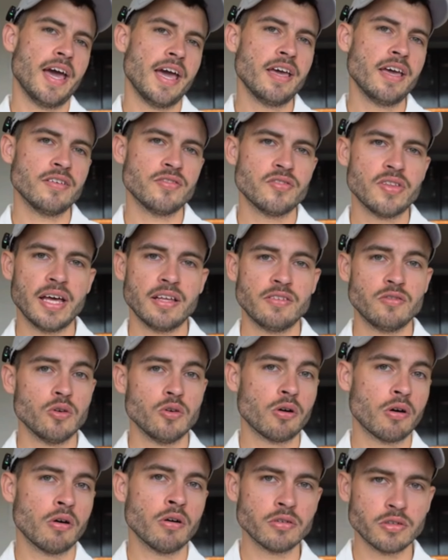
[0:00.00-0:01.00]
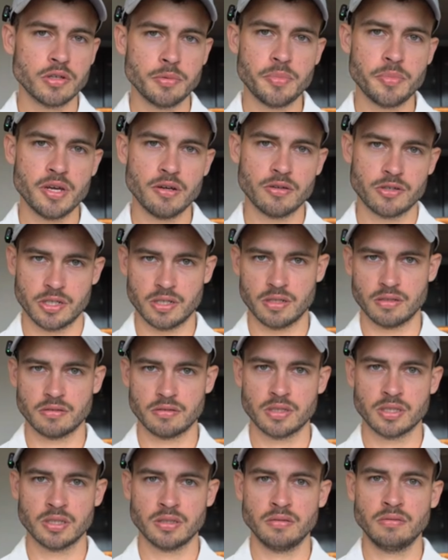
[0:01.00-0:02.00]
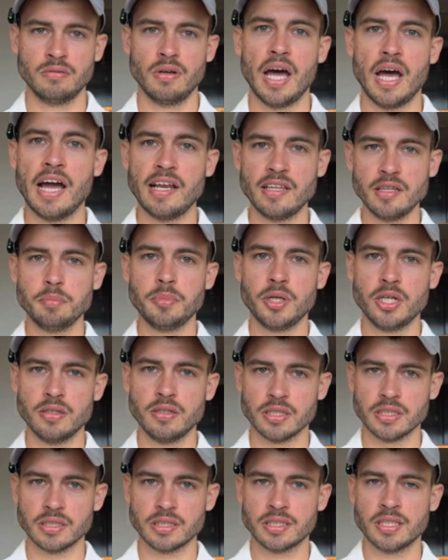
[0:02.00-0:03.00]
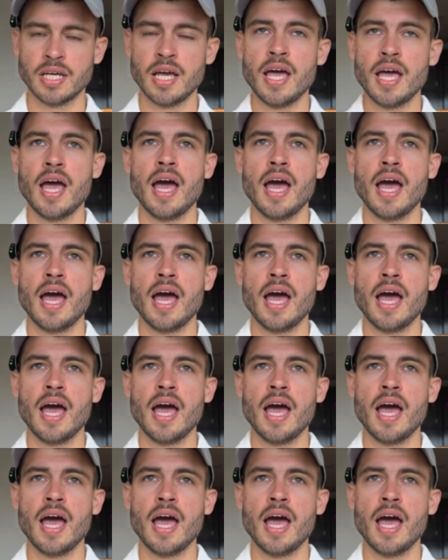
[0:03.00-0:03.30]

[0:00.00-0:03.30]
is that your contributions and the bonus,